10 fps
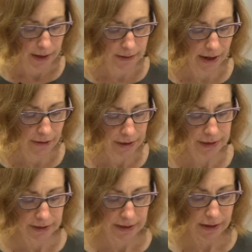It
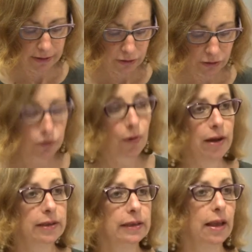narrates the
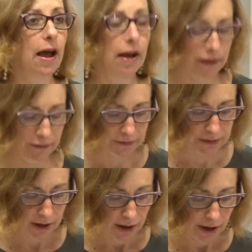intertwined
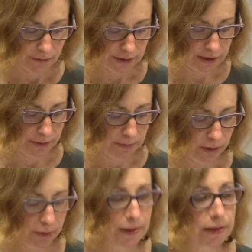lives of a
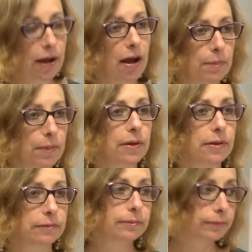suburban
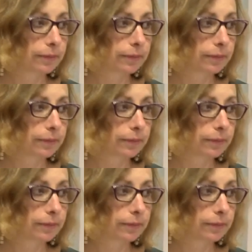couple.